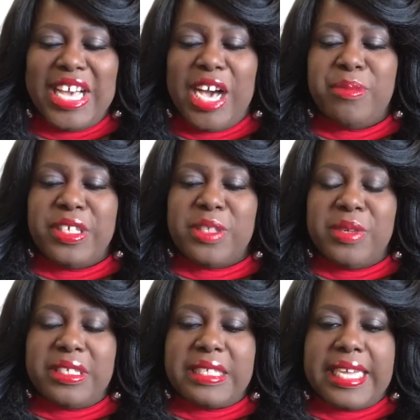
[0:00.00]
um, this
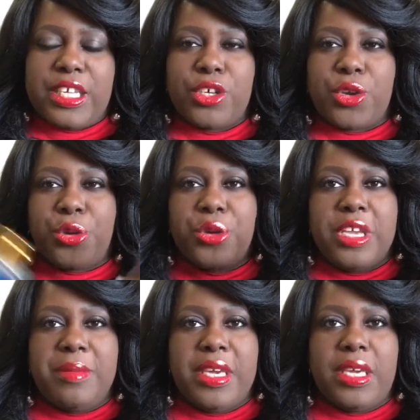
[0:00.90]
smells like
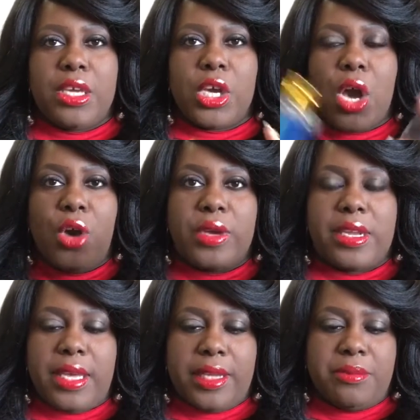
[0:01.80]
creamy
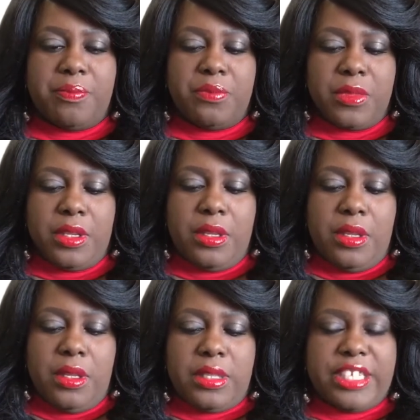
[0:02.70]
coconut.
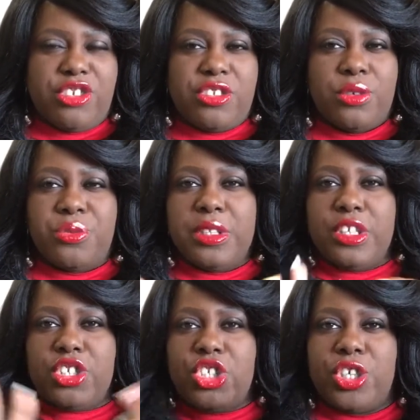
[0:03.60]
Like just a
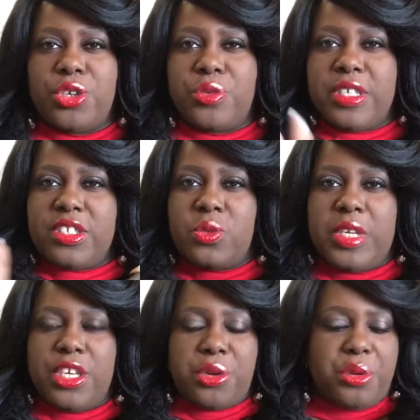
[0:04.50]
really sugary,
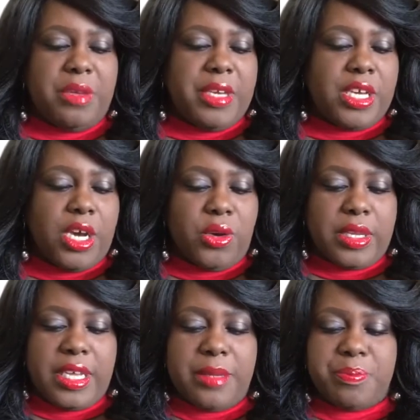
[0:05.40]
sweet, creamy
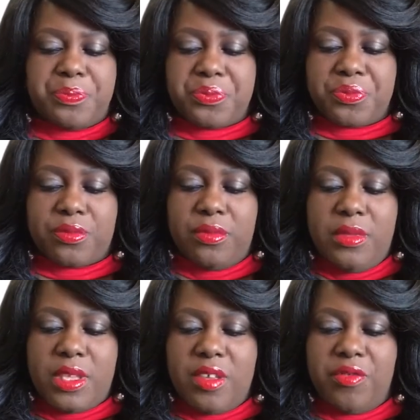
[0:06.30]
coconut.
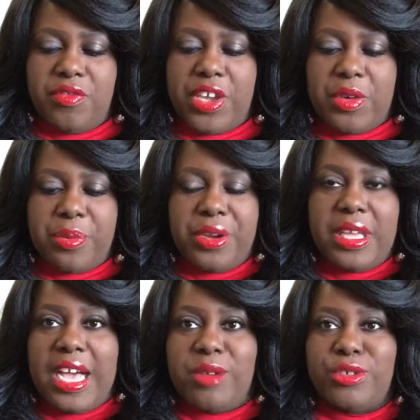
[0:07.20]
Very pretty.
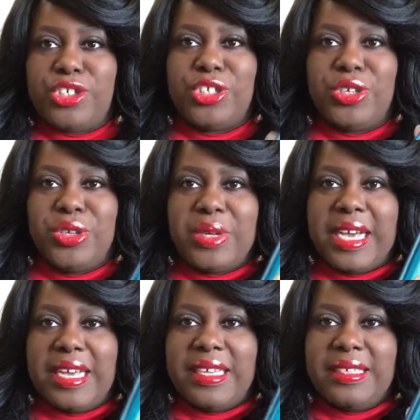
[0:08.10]
I will show you
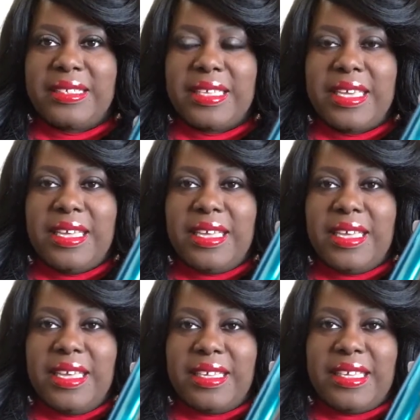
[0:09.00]
guys
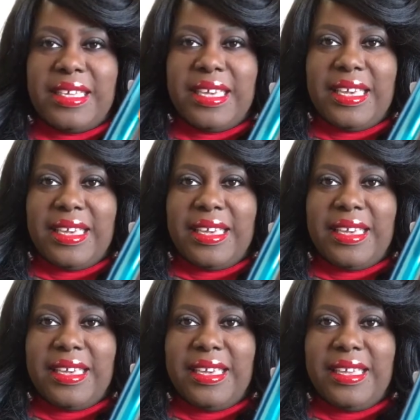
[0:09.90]

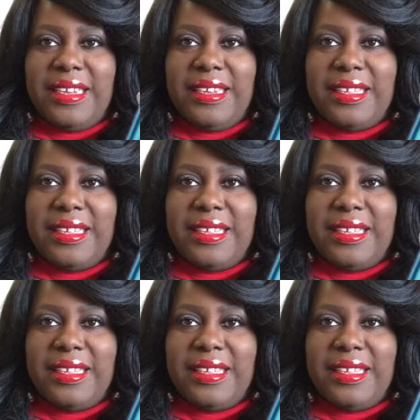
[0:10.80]
again.